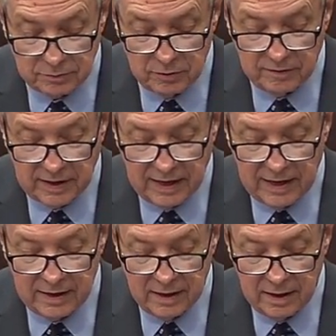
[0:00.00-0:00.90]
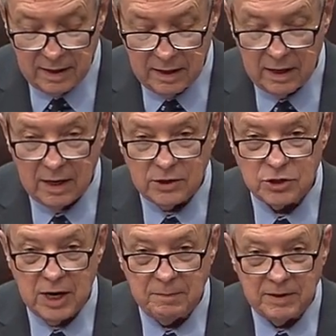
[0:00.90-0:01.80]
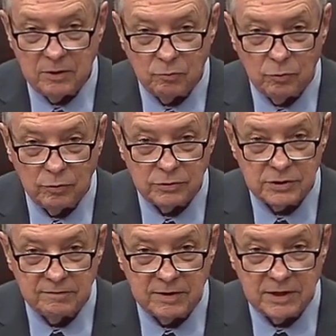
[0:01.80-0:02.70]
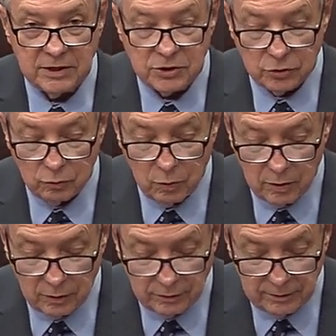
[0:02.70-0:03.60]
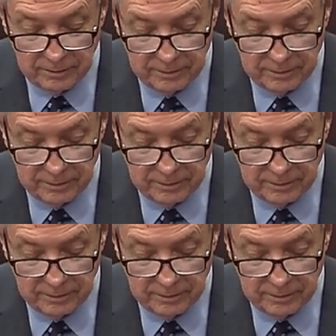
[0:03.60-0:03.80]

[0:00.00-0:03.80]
are moving ahead and shaping the rules of the digital world.